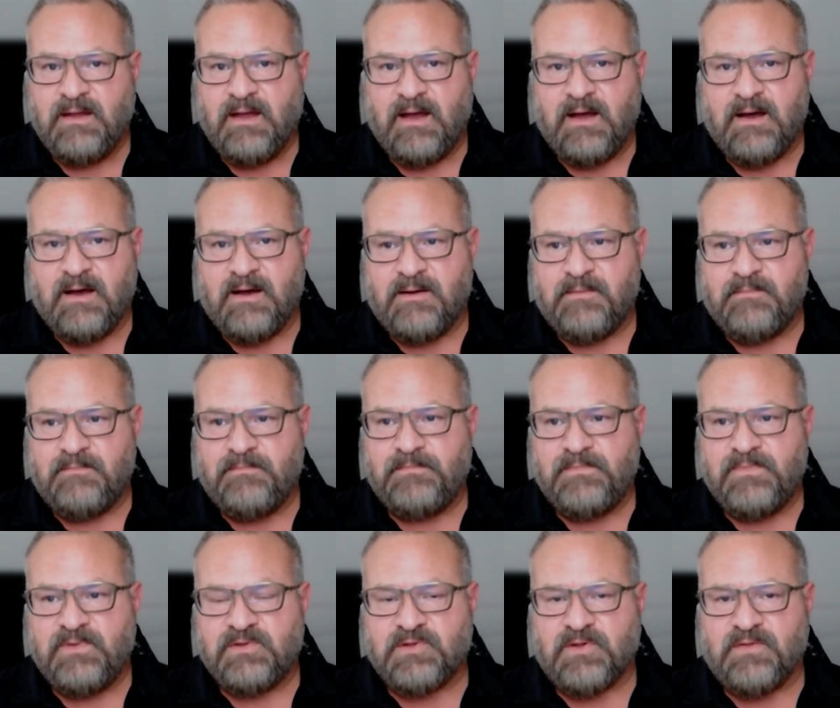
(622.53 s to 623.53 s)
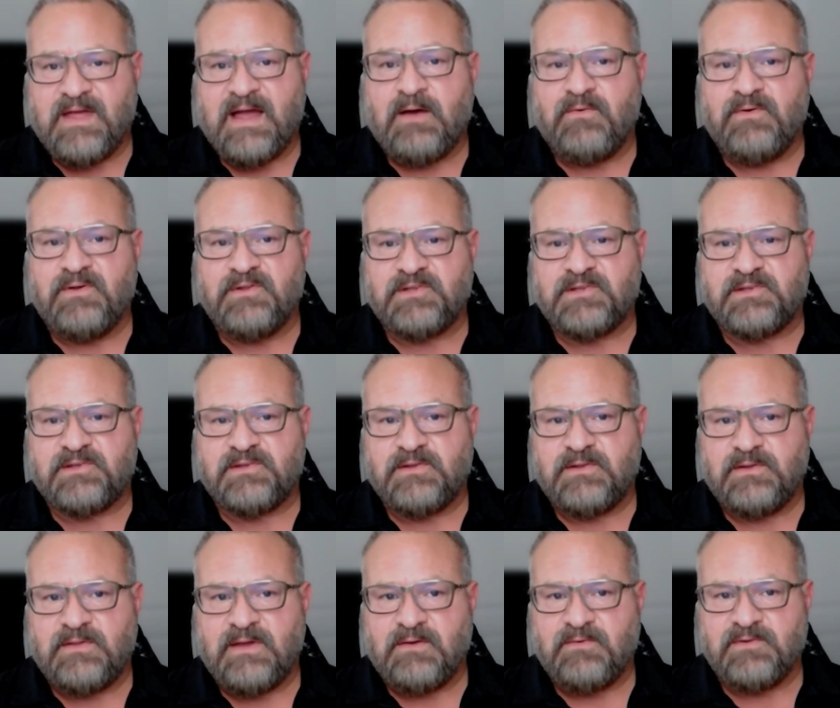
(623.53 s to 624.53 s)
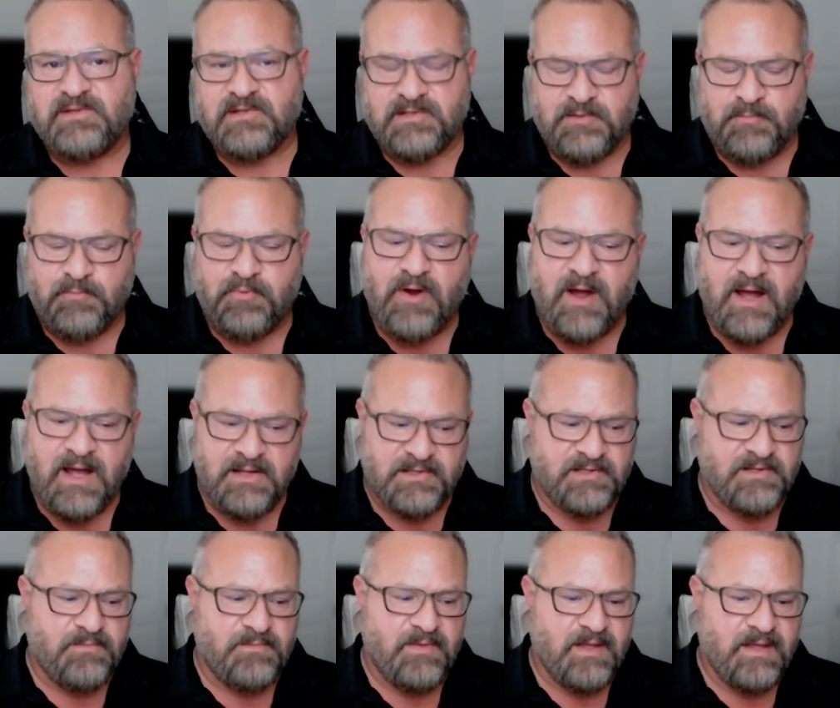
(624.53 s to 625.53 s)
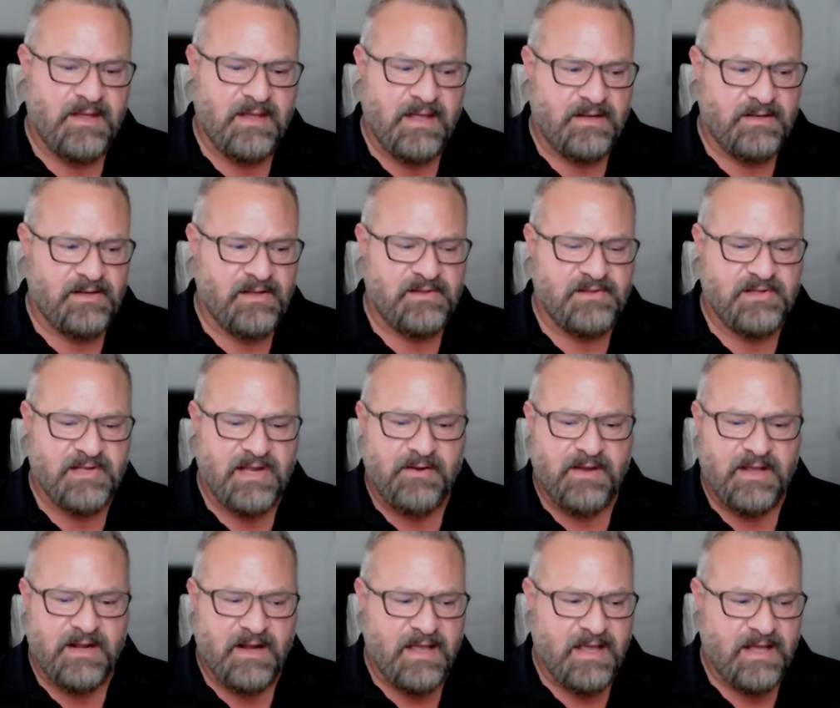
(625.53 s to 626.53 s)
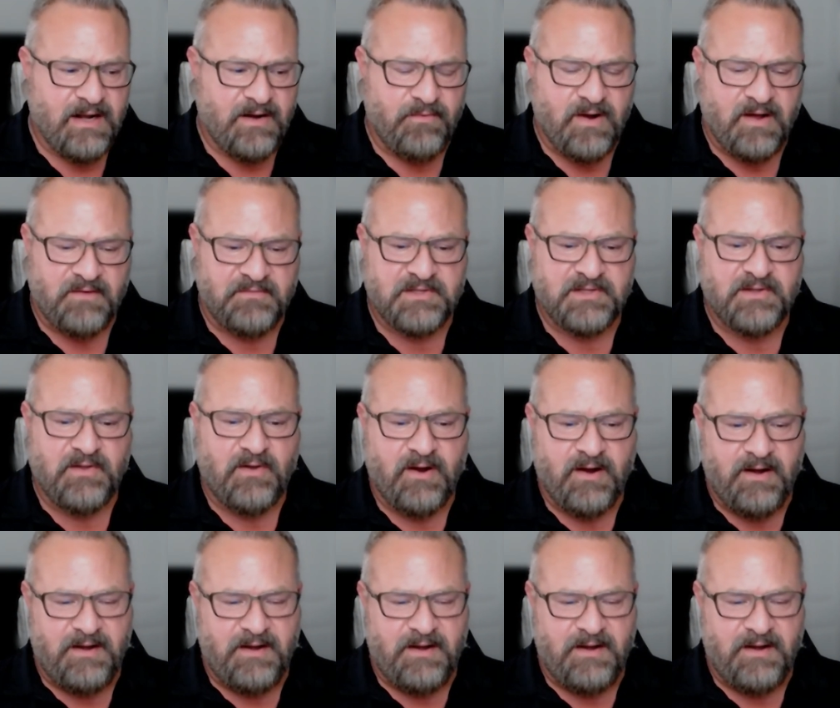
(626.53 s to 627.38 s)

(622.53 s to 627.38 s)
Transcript: Um, so that was that was a surprise to me, and, and Jerry and I had a rough start,